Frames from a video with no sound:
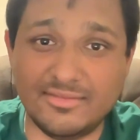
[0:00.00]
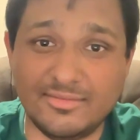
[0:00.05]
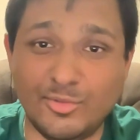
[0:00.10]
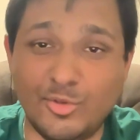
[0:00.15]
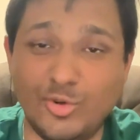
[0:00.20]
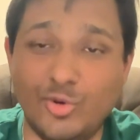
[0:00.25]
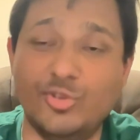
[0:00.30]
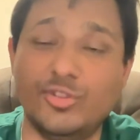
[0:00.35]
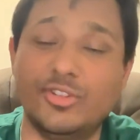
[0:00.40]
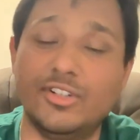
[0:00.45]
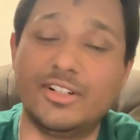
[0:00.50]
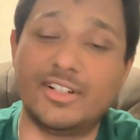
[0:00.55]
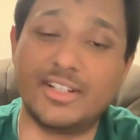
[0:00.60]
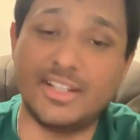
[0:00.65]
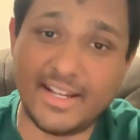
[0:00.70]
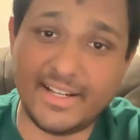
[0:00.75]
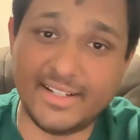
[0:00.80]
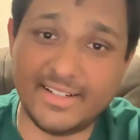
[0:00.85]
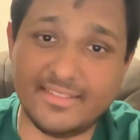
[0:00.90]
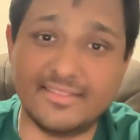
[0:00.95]
or the
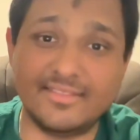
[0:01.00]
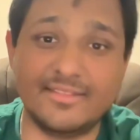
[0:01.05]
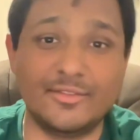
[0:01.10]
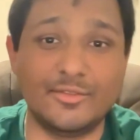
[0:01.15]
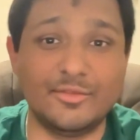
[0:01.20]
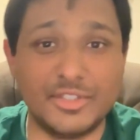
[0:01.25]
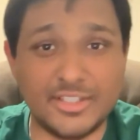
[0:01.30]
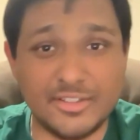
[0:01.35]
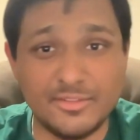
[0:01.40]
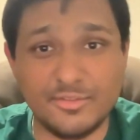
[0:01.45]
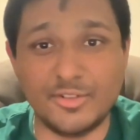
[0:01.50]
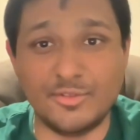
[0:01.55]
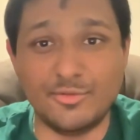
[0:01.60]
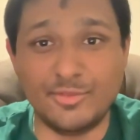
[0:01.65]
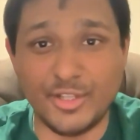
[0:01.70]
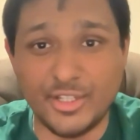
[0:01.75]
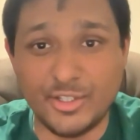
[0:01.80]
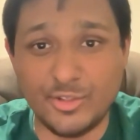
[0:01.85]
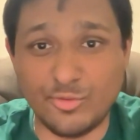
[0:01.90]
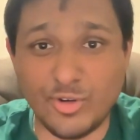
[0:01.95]
client, whichever
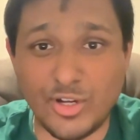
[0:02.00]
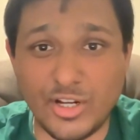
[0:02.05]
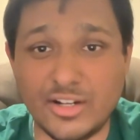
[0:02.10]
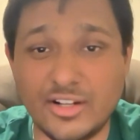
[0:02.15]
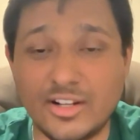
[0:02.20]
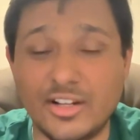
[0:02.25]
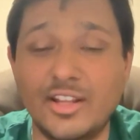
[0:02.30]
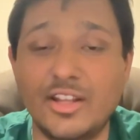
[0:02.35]
way you are,